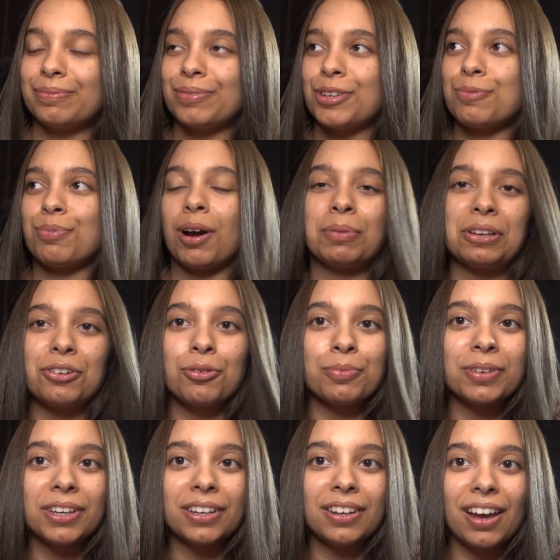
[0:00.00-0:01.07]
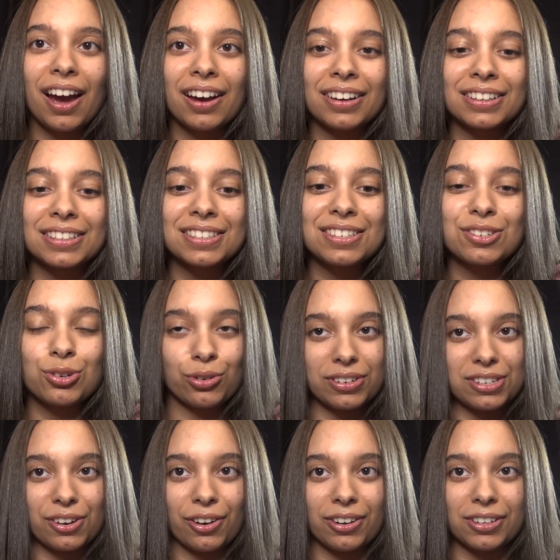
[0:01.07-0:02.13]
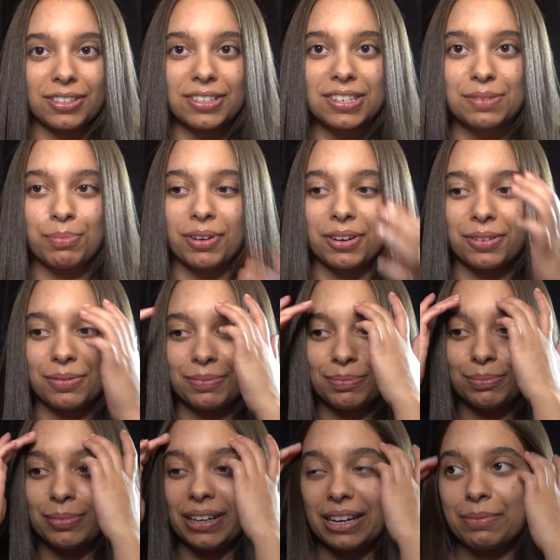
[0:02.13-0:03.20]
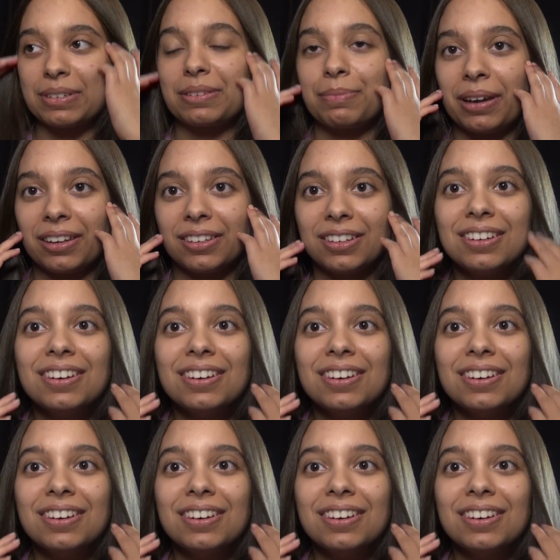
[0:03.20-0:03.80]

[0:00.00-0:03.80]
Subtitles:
You probably know me as Taurus Artist, but my name is Amanda.